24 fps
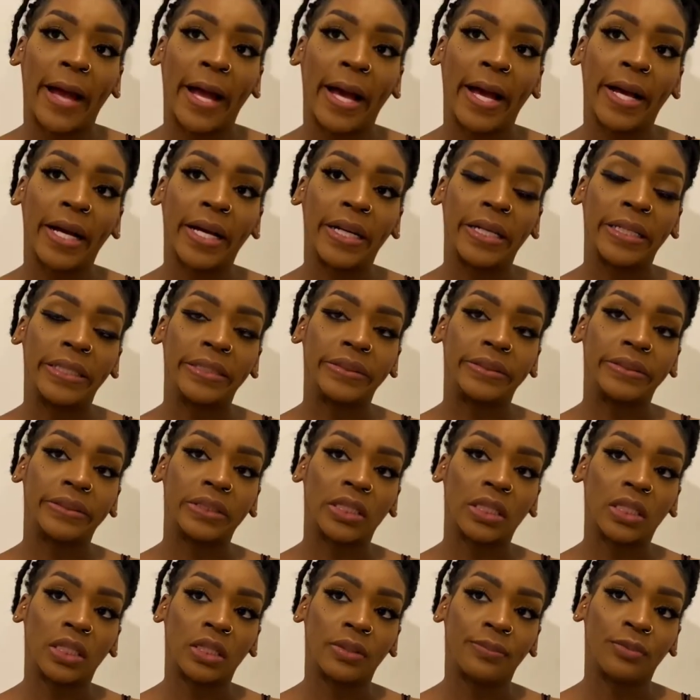And
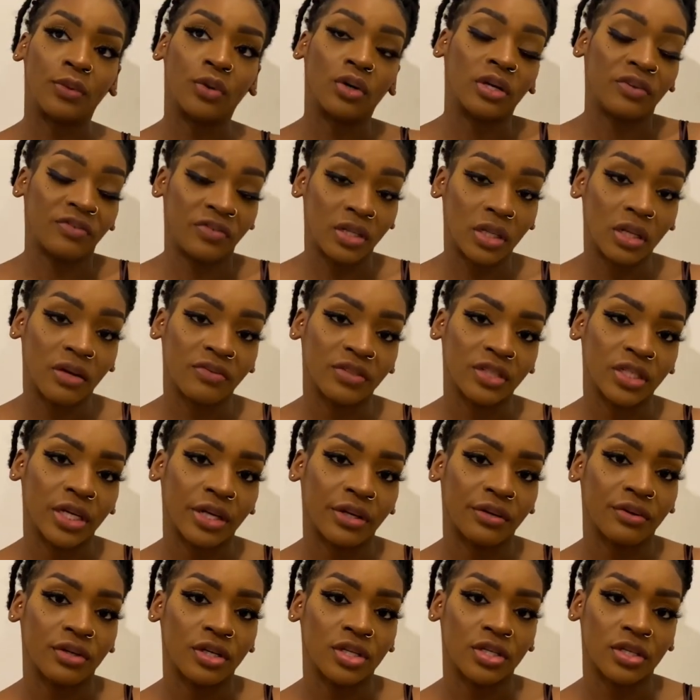all of the lovely
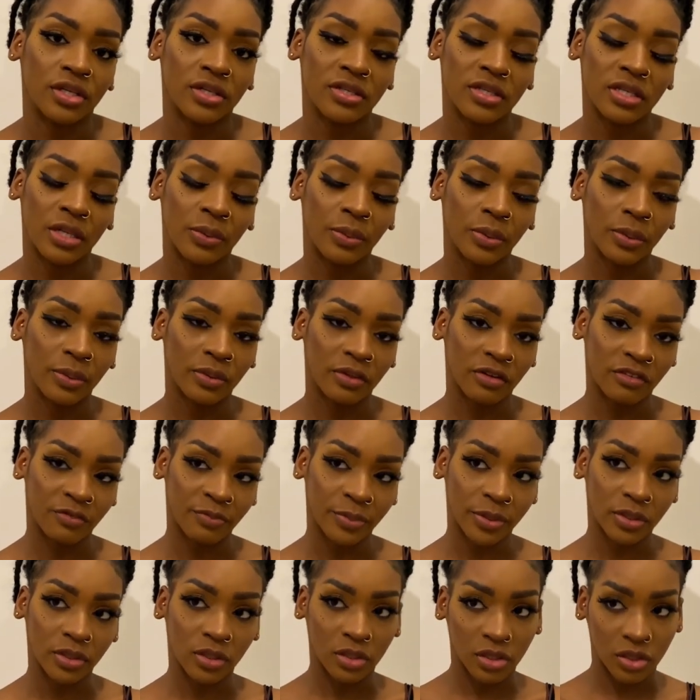decorations that we would have
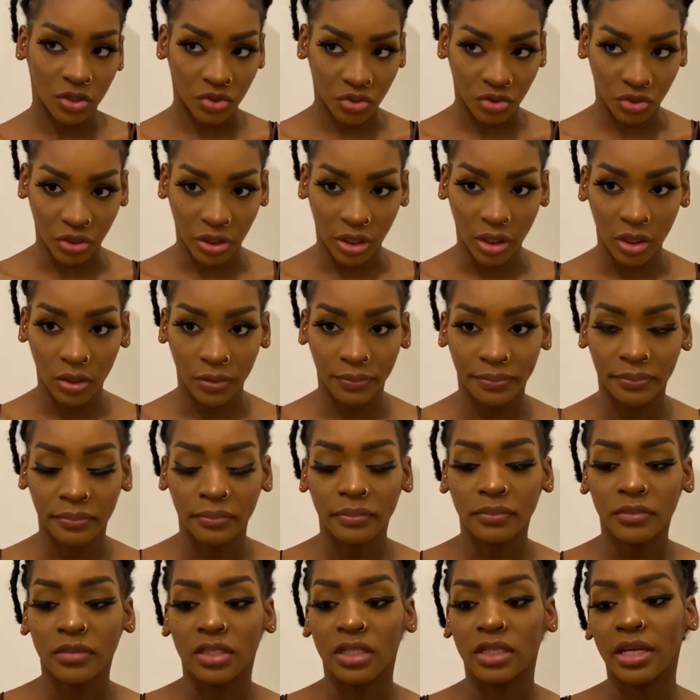put on the tree,
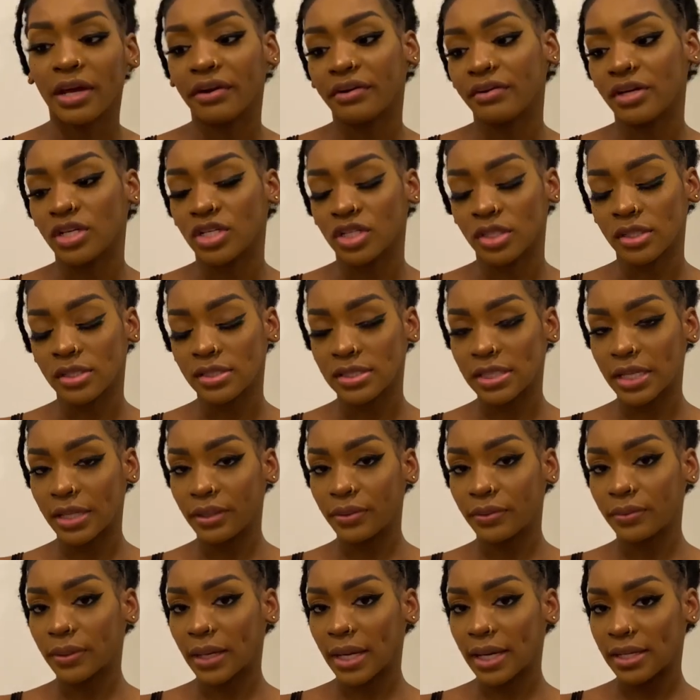the decorations that
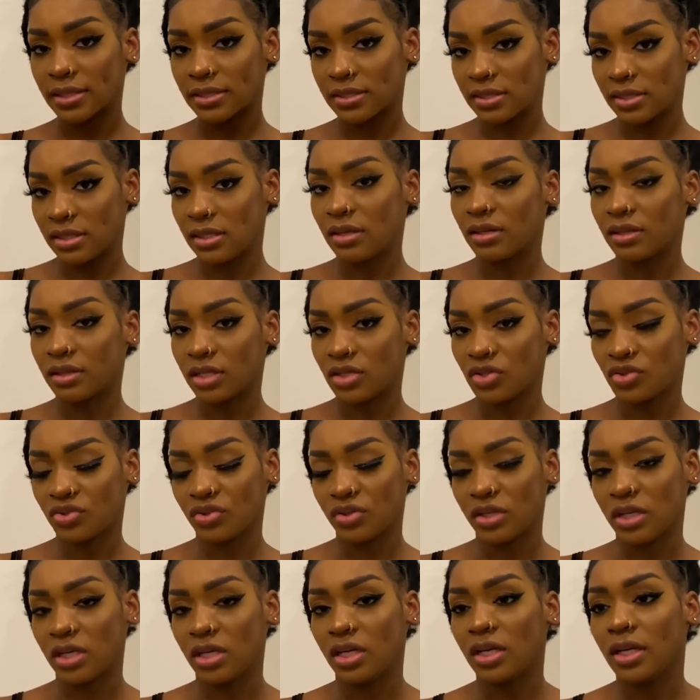you guys see on the
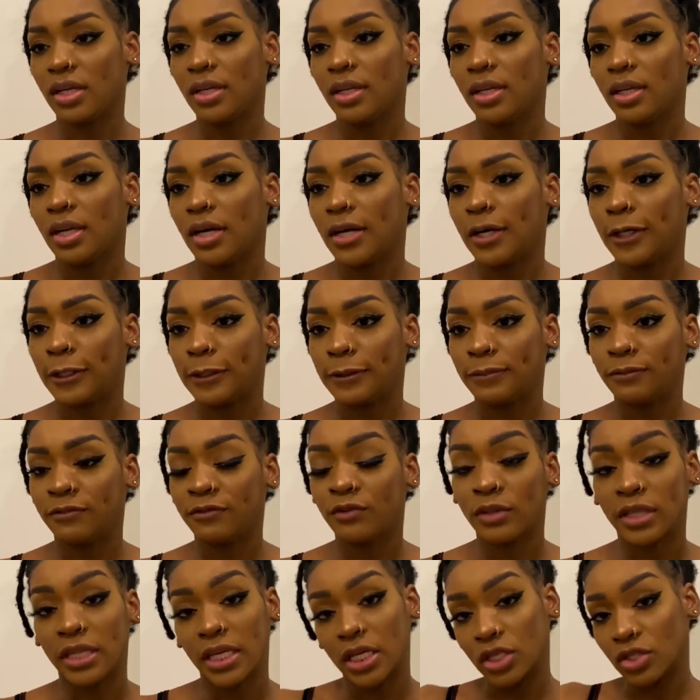tree
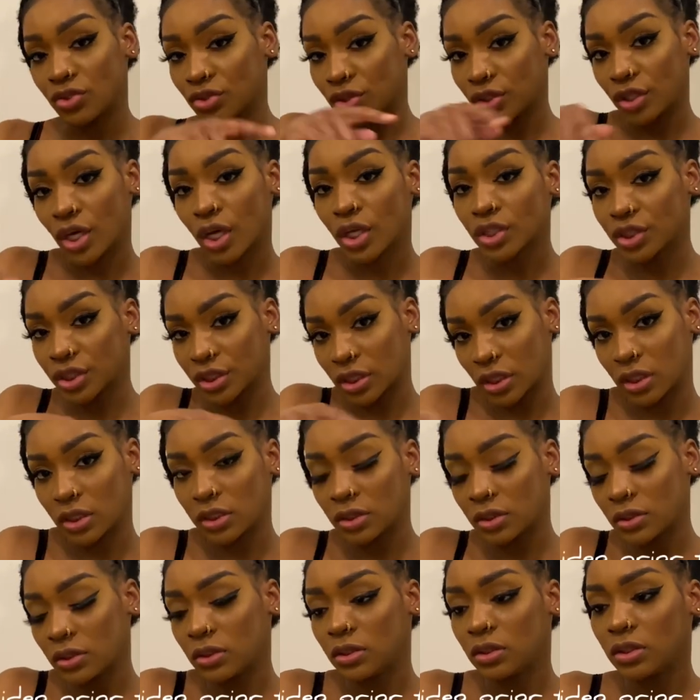for the
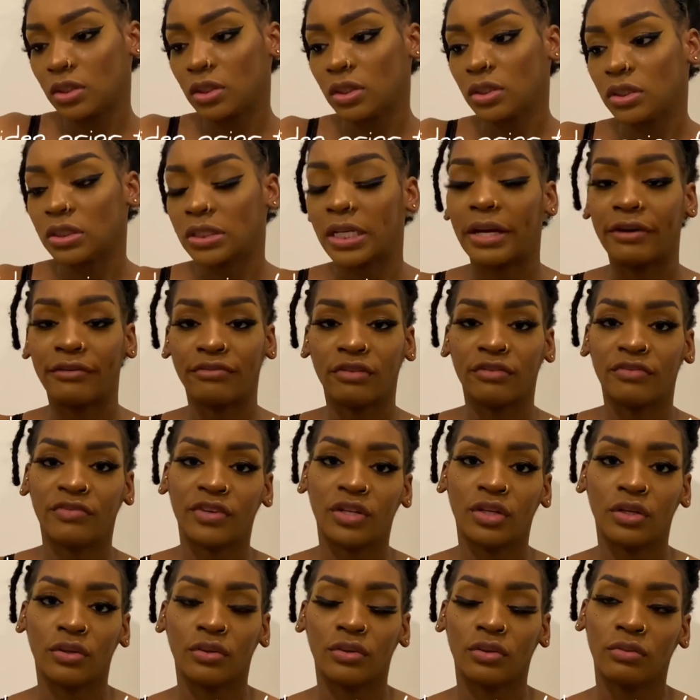introduction to every
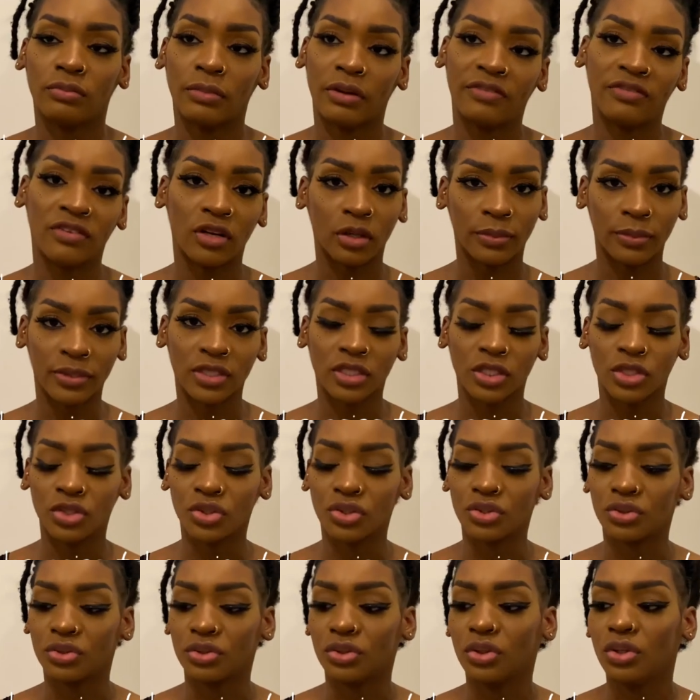video, my Vlogmas
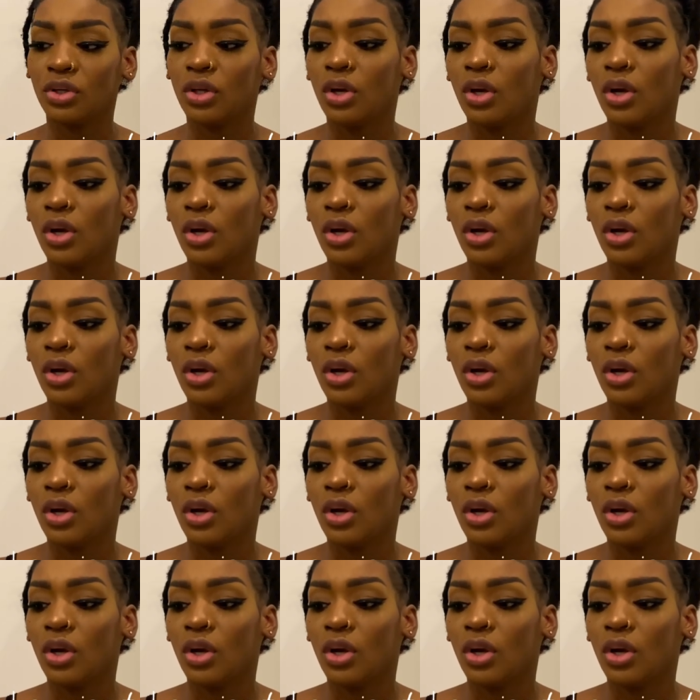intro,